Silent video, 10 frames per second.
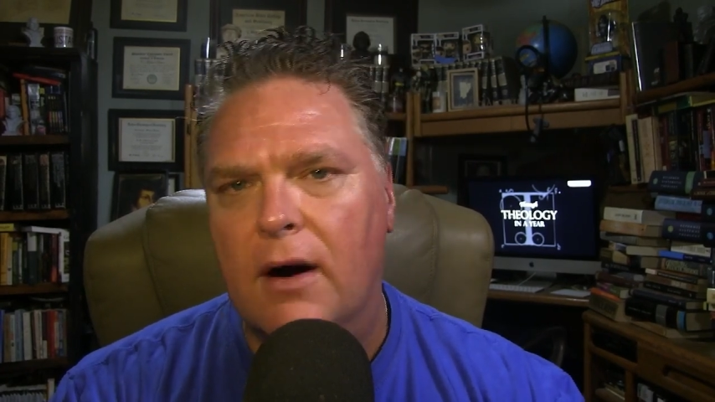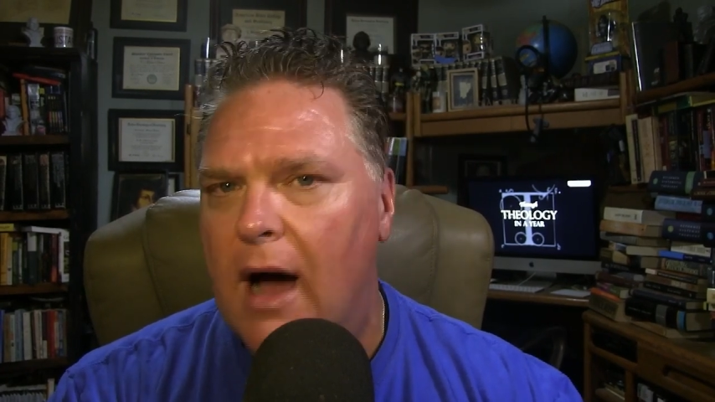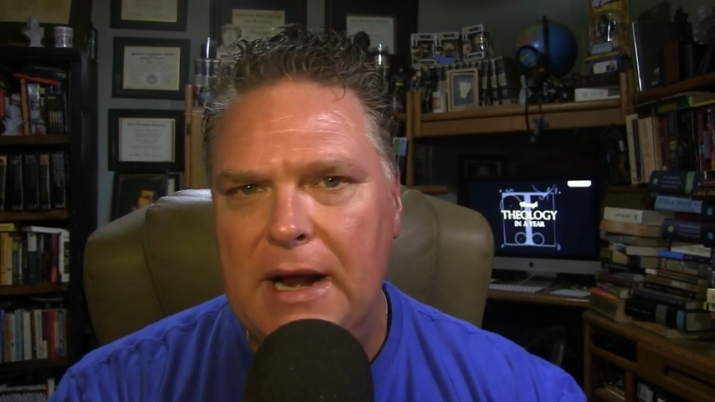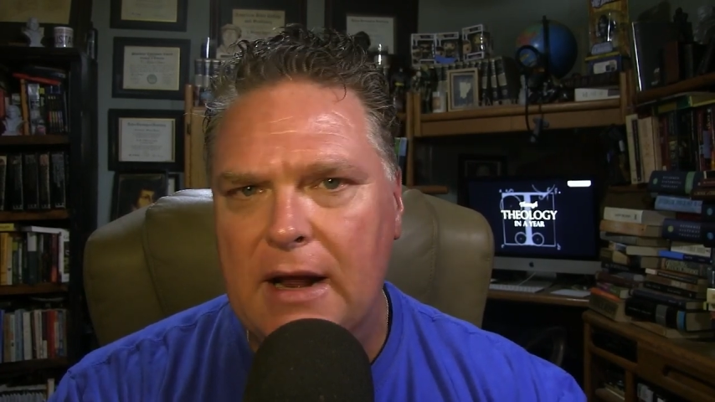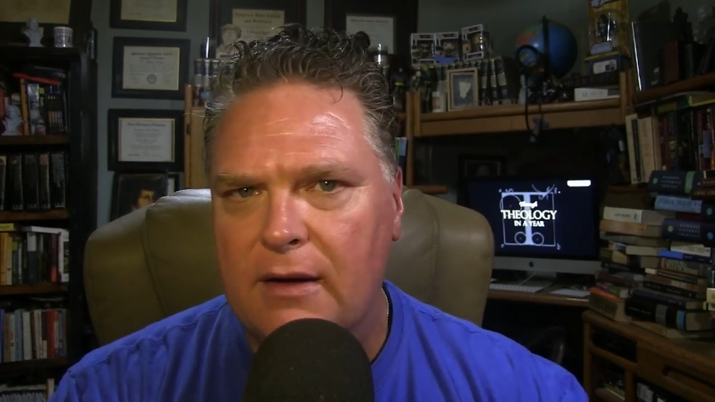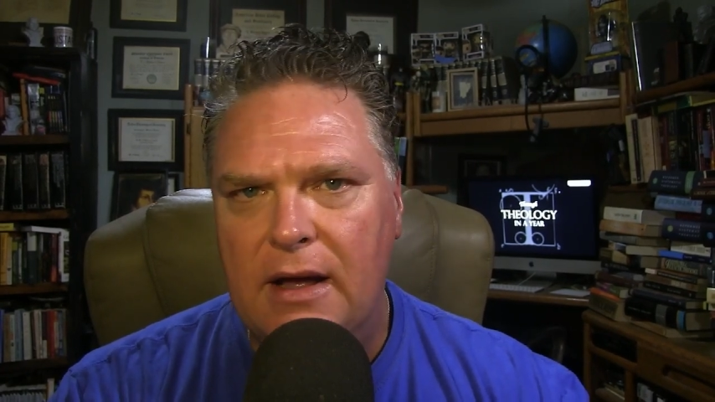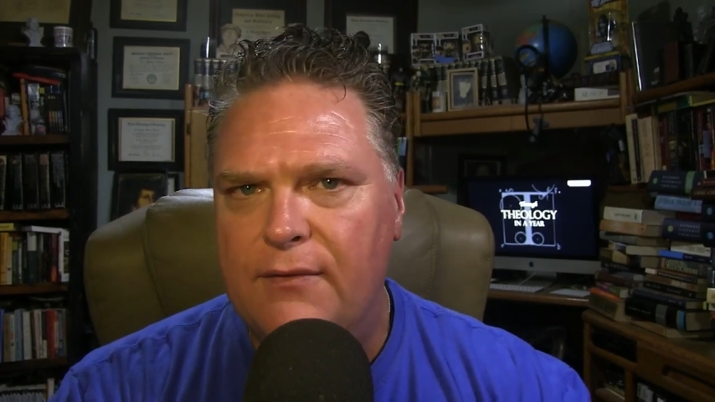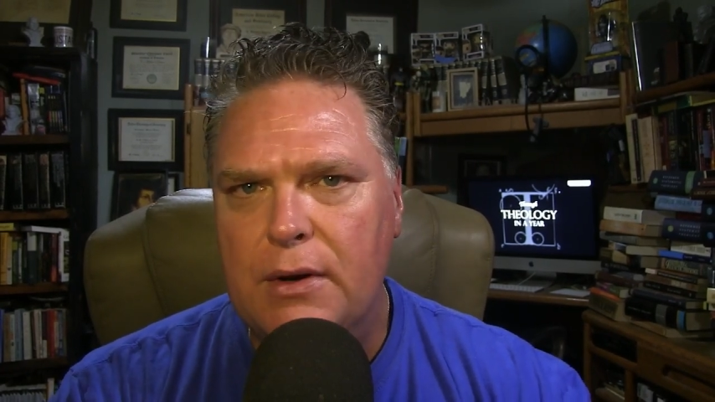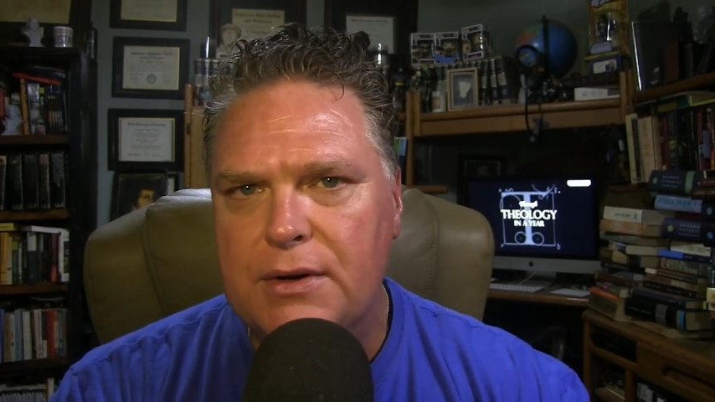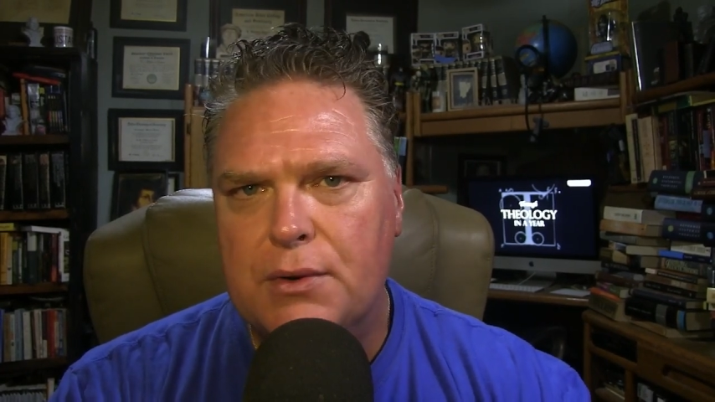I mean, if
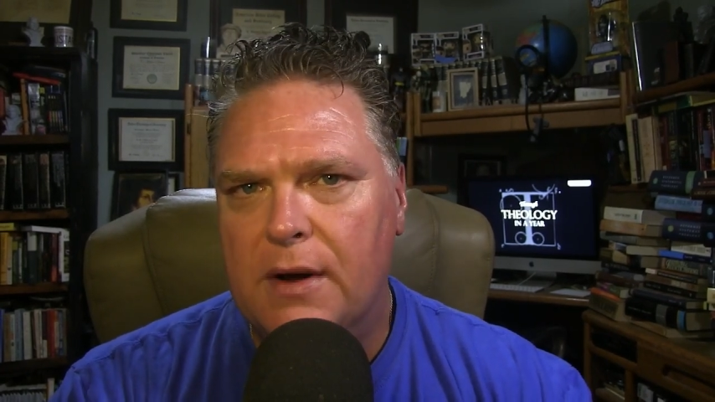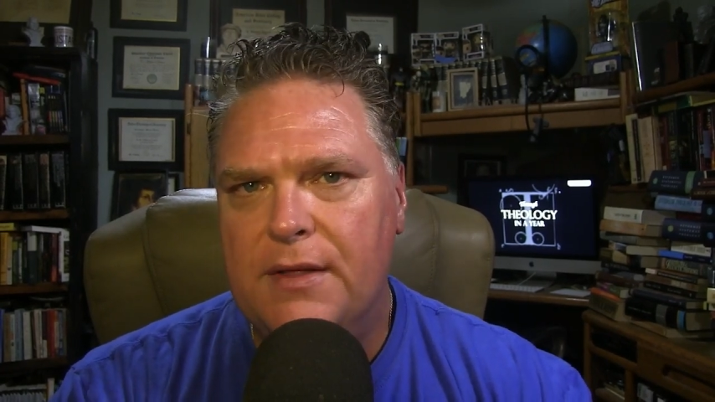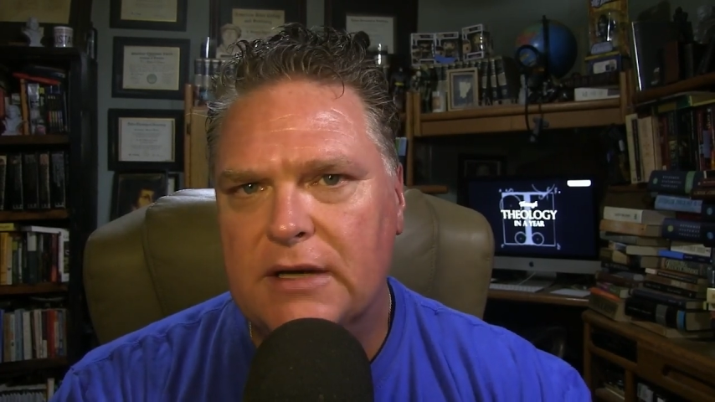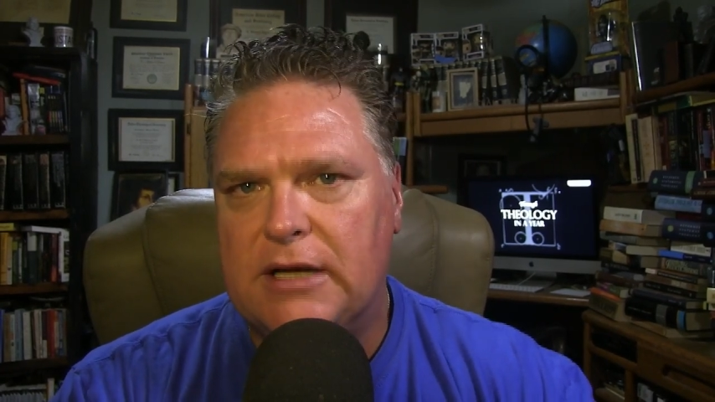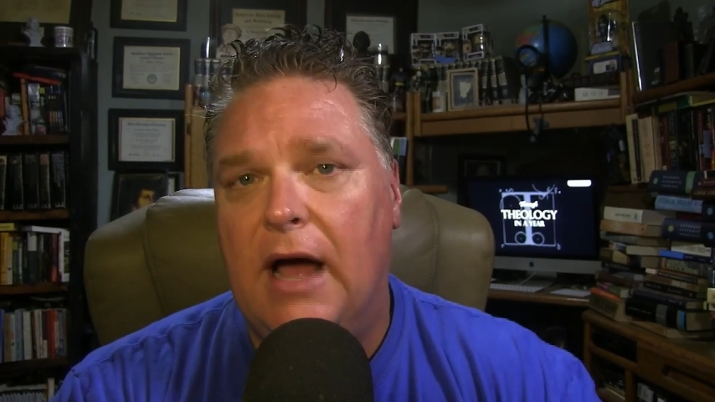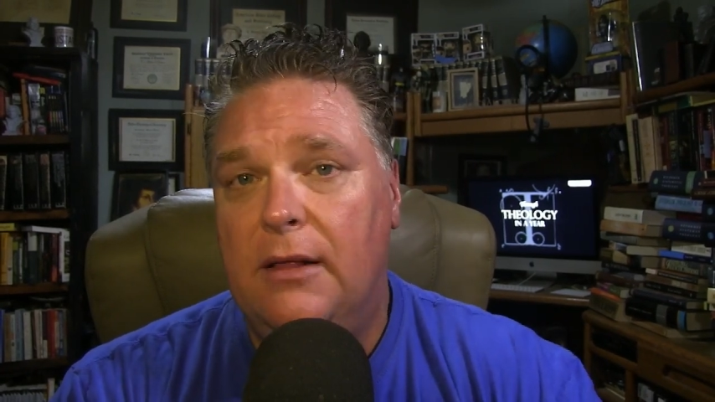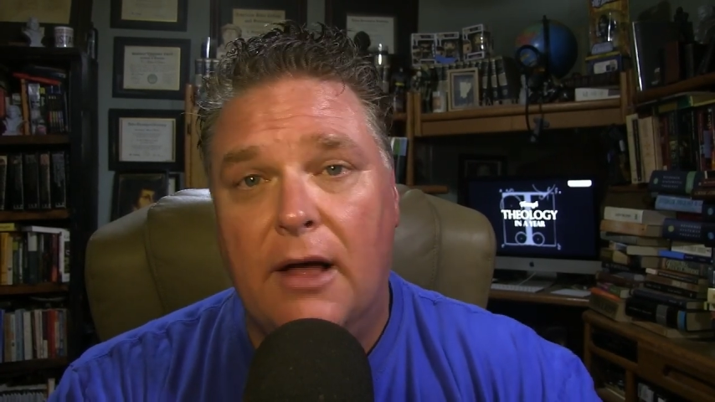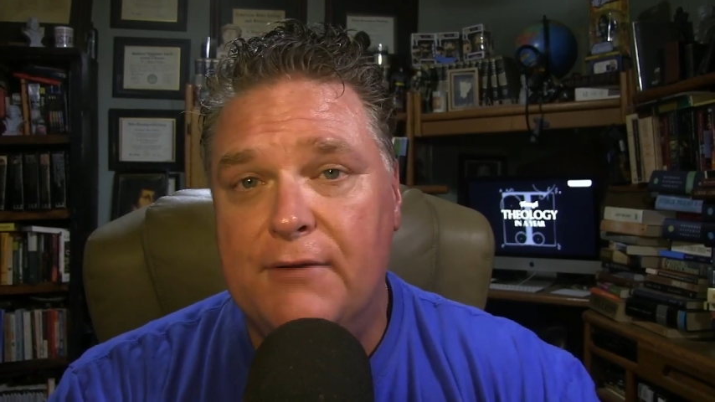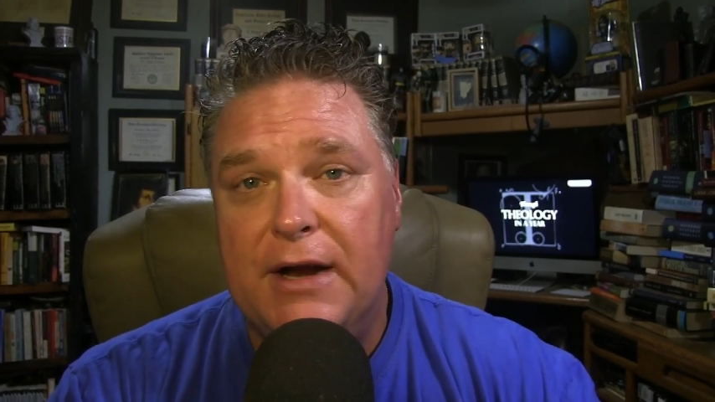you enjoy this, I'd love to